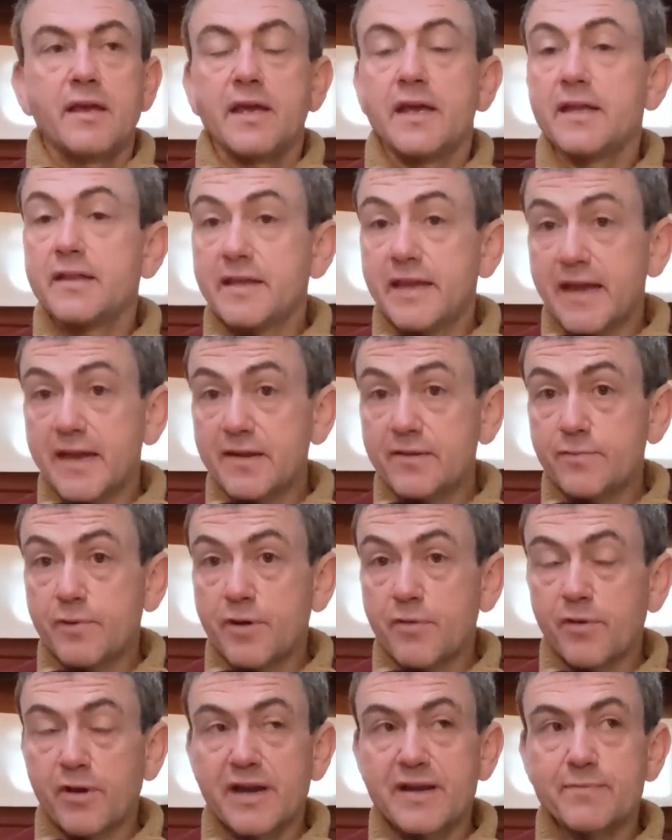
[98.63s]
In the end,
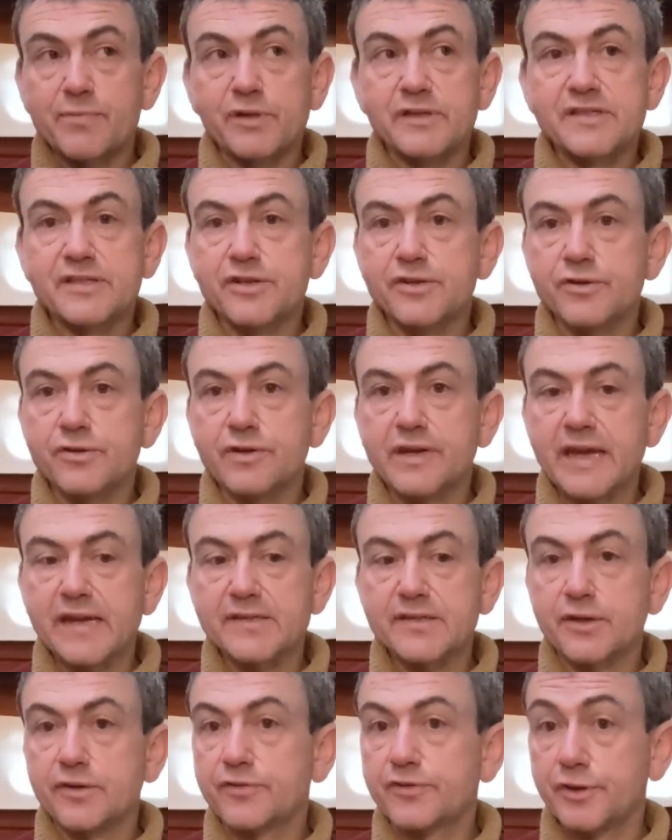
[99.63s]
we were able to
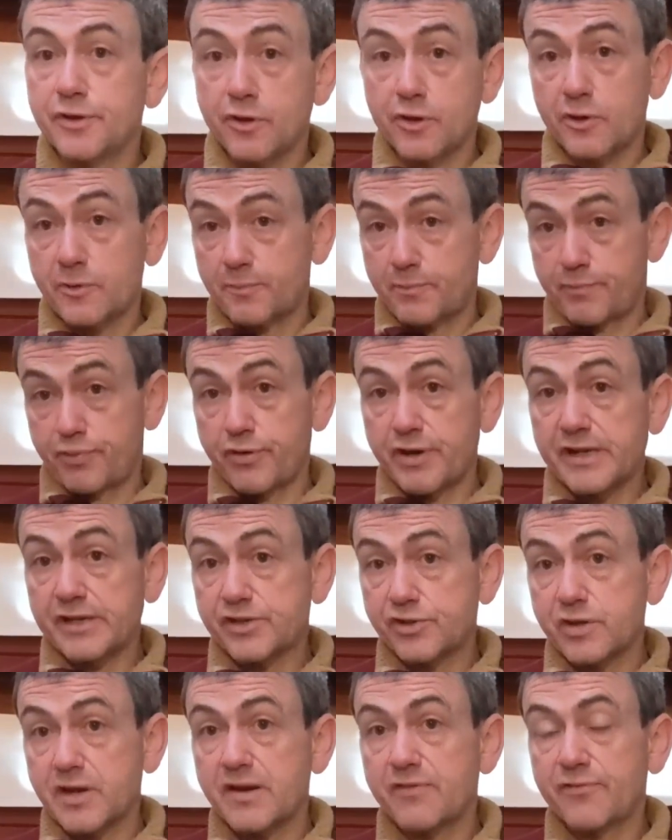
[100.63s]
get off the dock
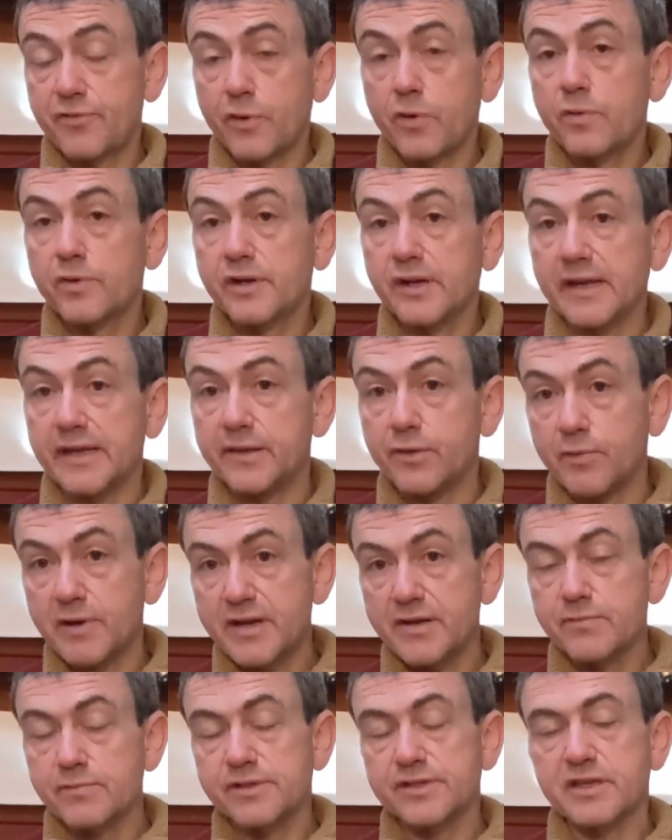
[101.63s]
pretty straightforwardly. The
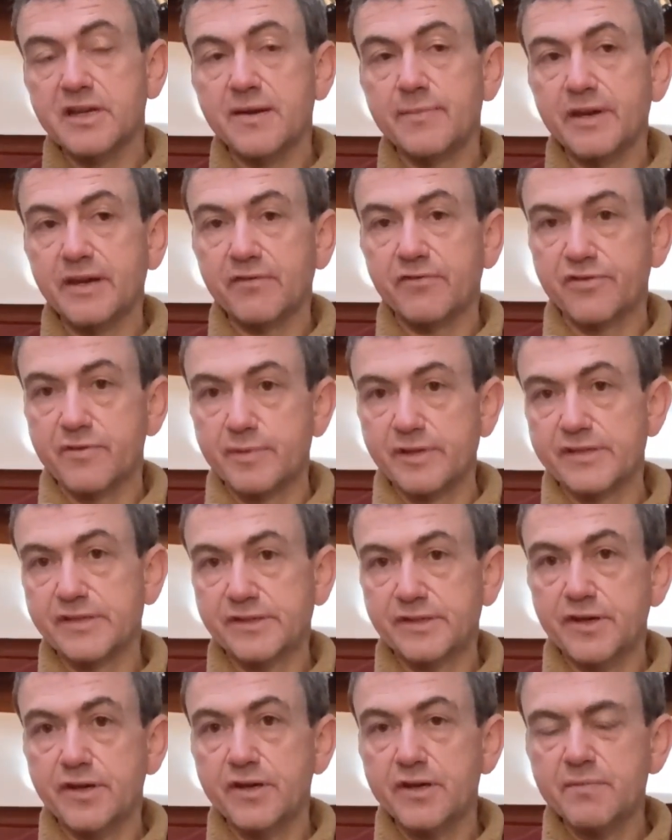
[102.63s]
wind was coming from
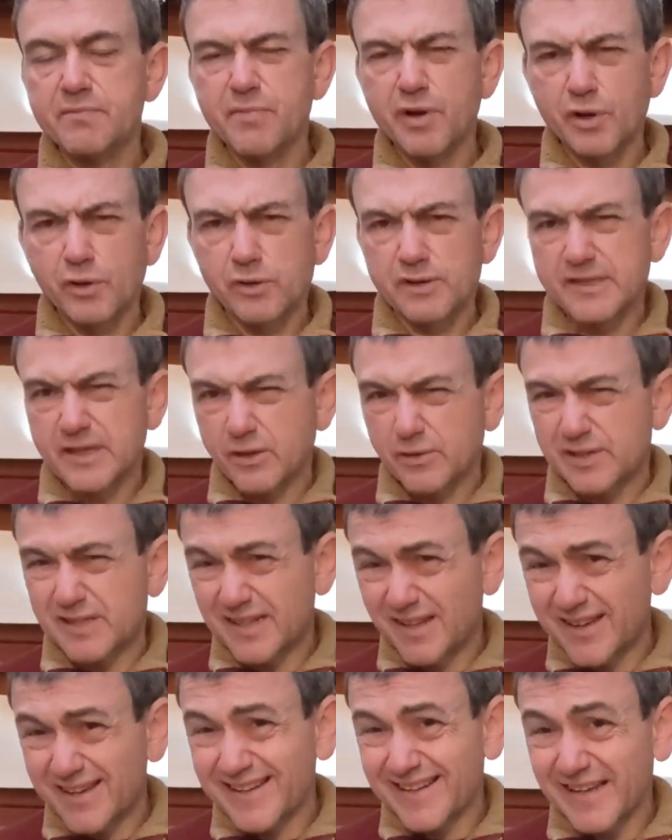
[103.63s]
astern, but also
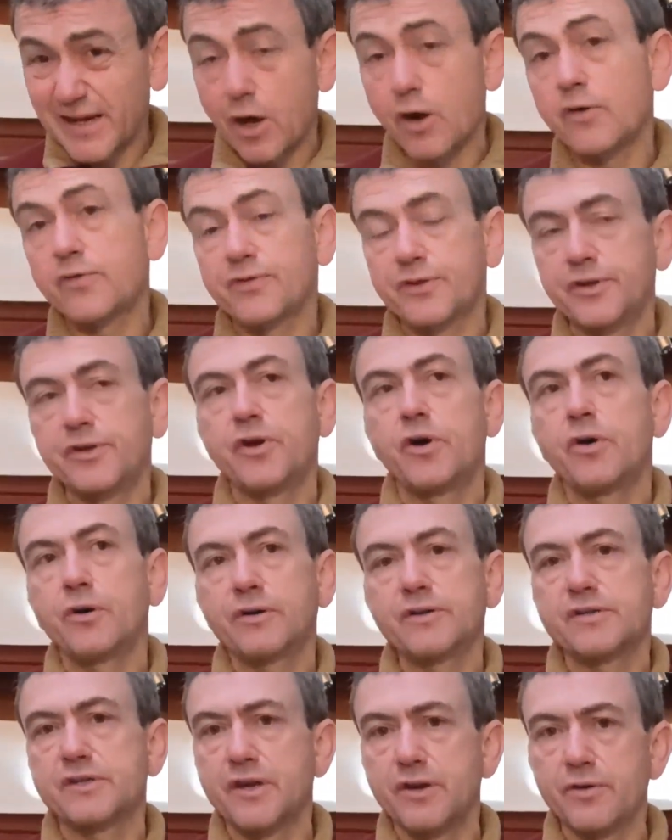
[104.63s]
slightly off the
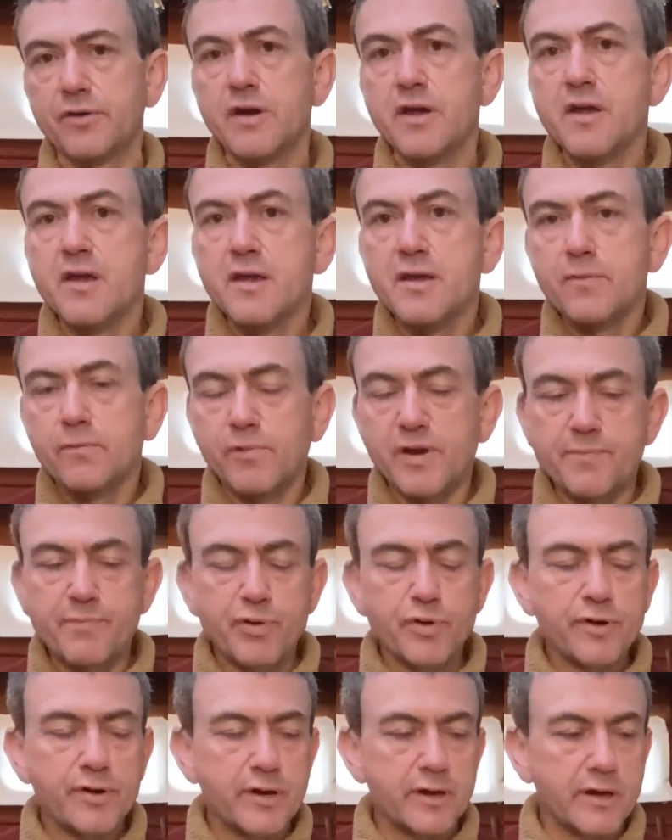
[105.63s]
dock, so we
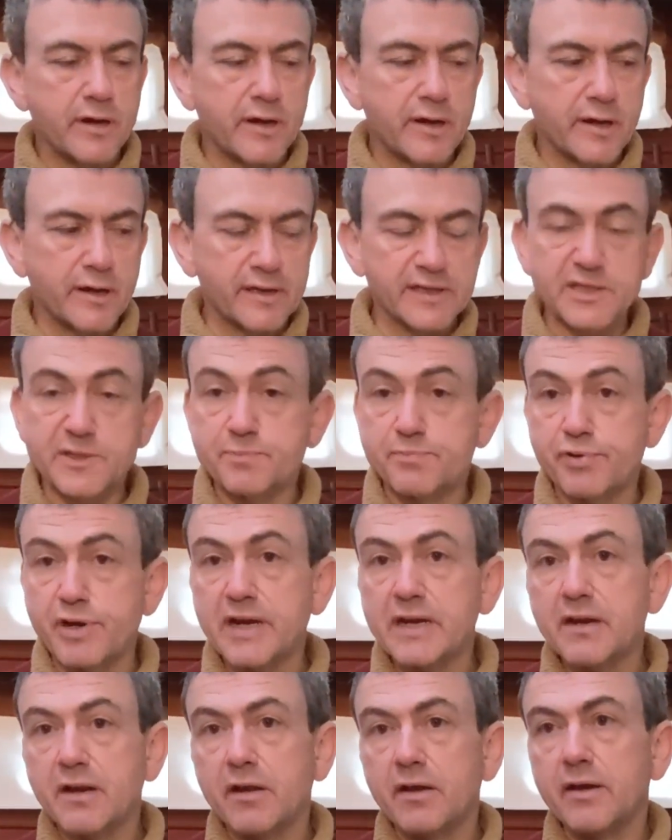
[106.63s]
put a
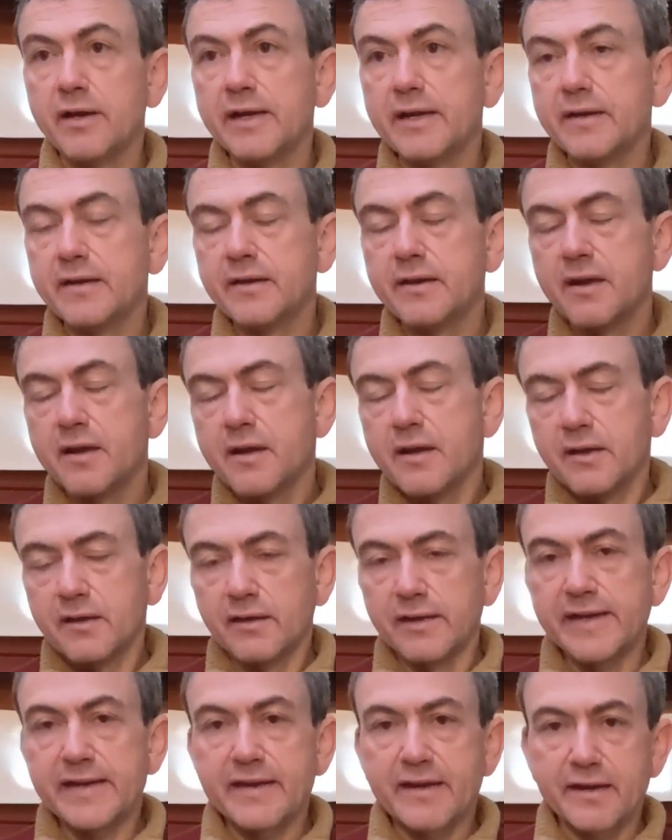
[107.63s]
spring line
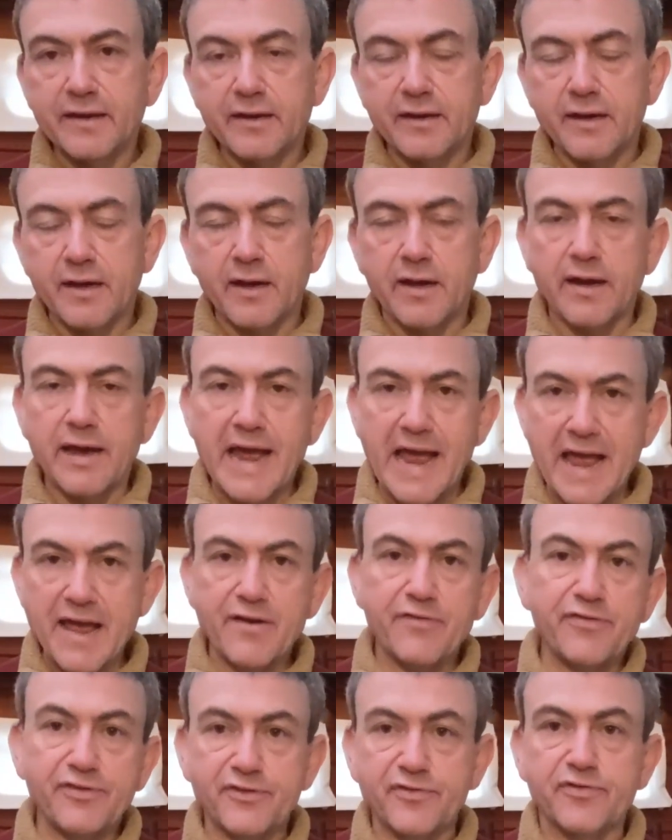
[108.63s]
leading
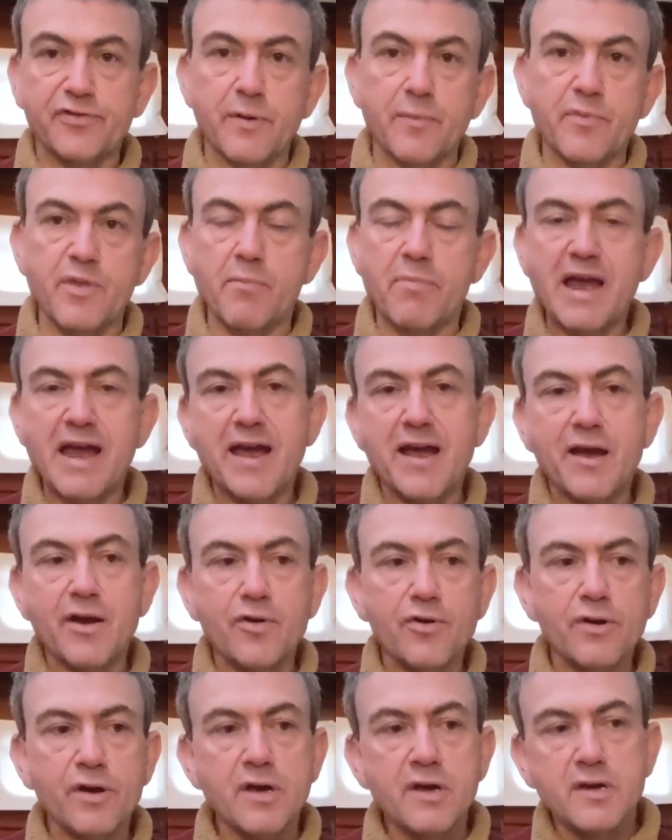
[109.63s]
aft from the
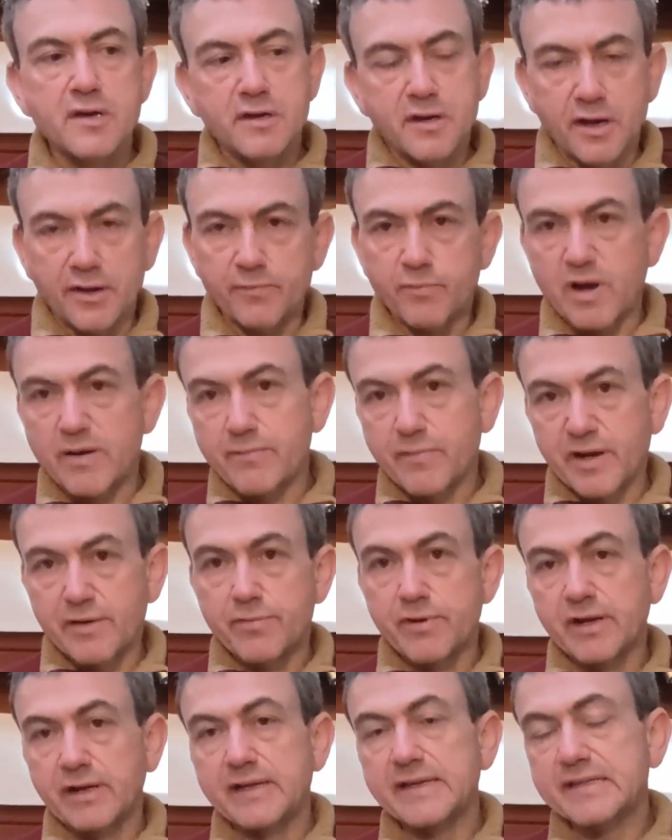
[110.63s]
bow, and when we
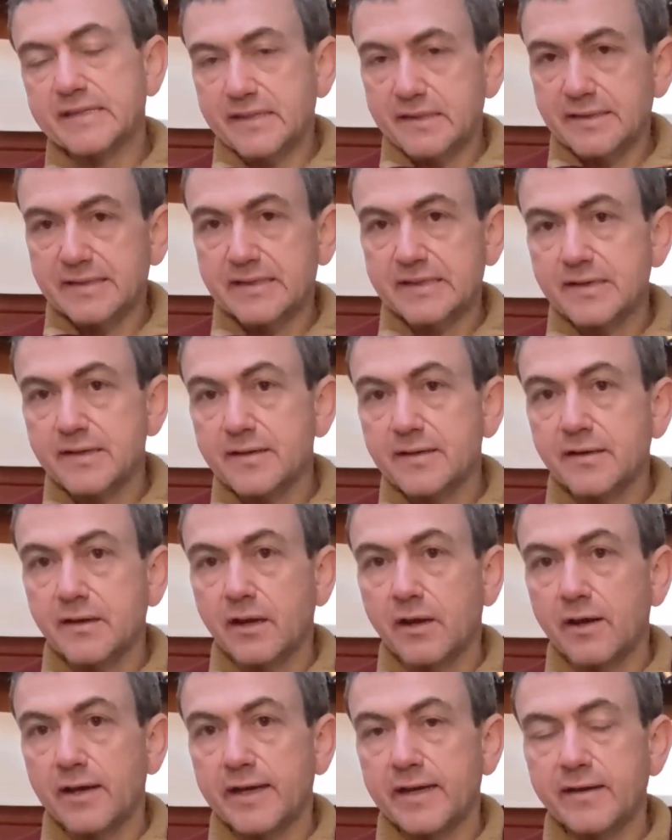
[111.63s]
released the stern
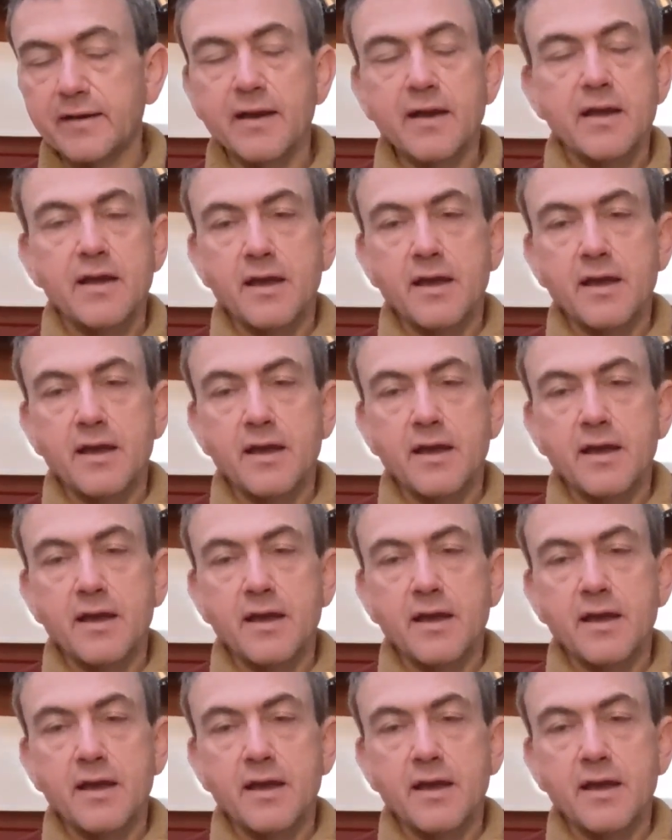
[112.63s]
line,